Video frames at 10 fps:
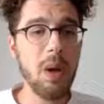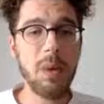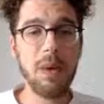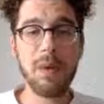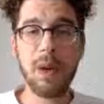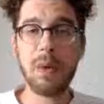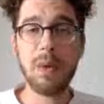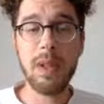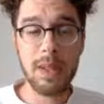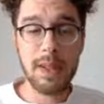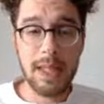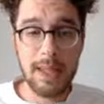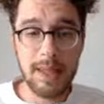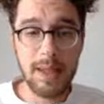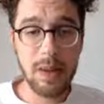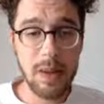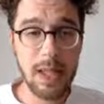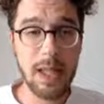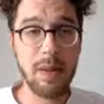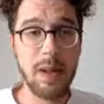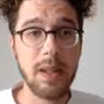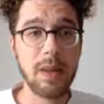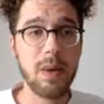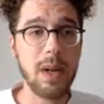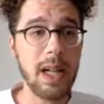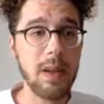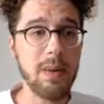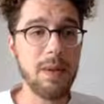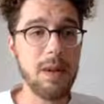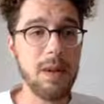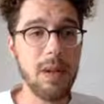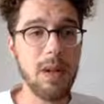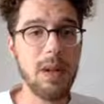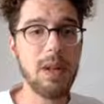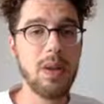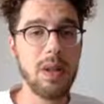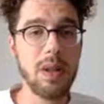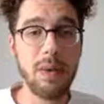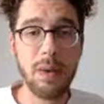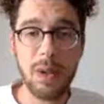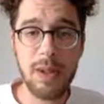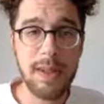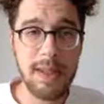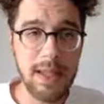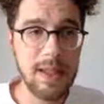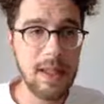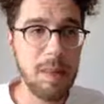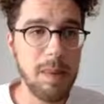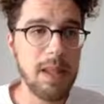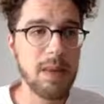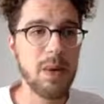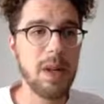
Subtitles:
we found statistical significance for alpha during the first 60 minutes for